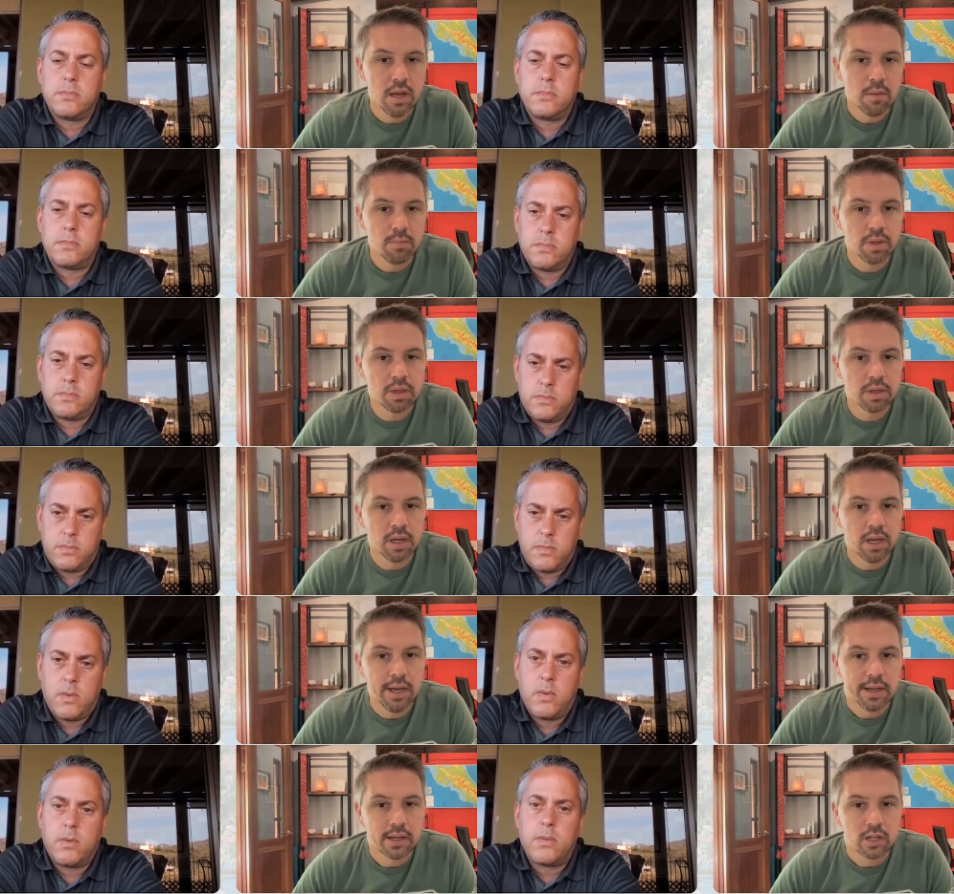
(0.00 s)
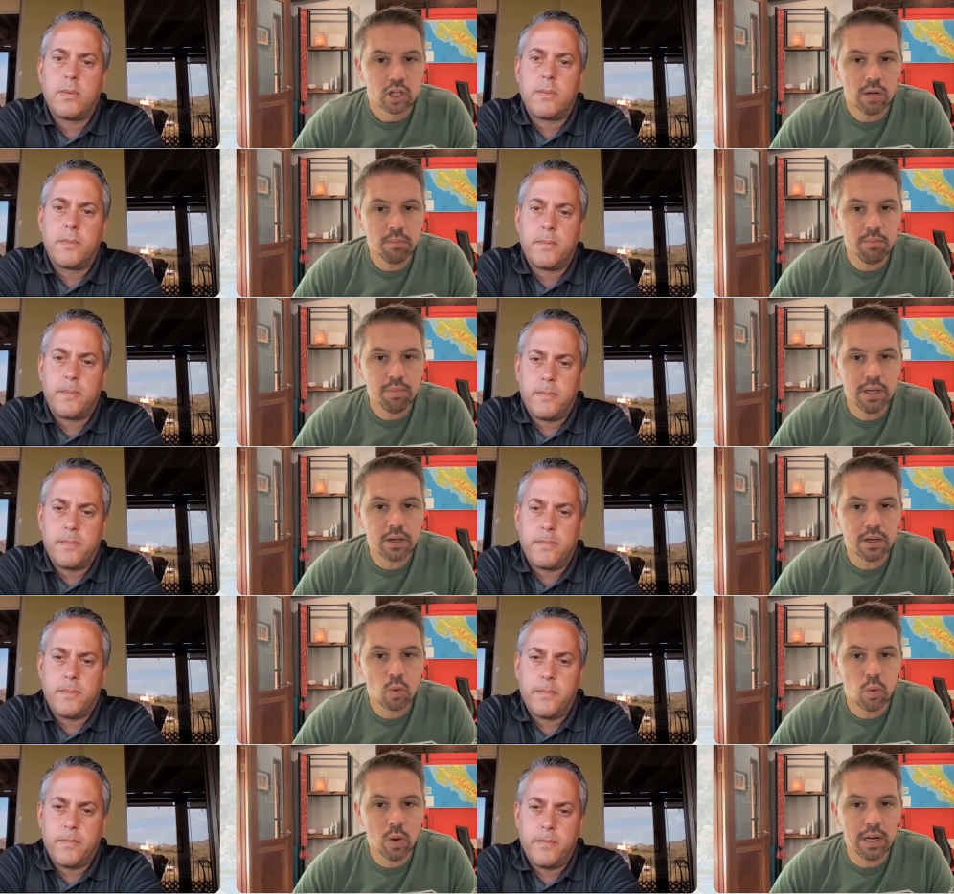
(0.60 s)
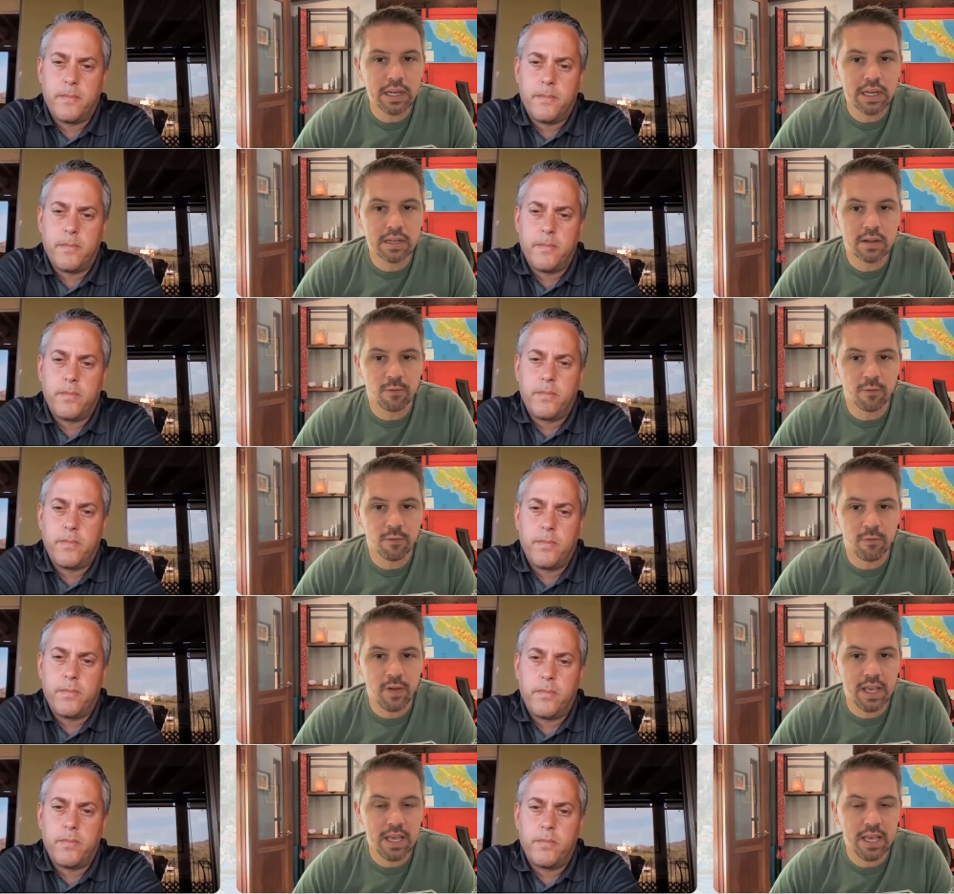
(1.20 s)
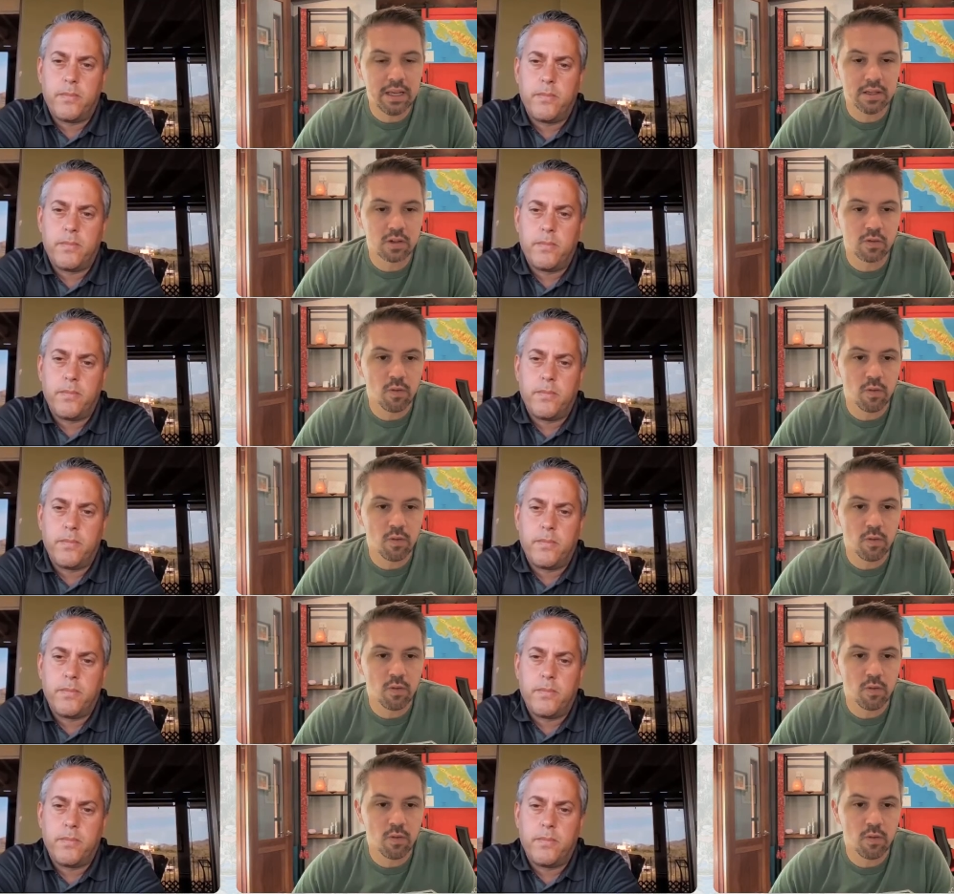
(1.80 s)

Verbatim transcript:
Speaker 1: But jumping quickly to fees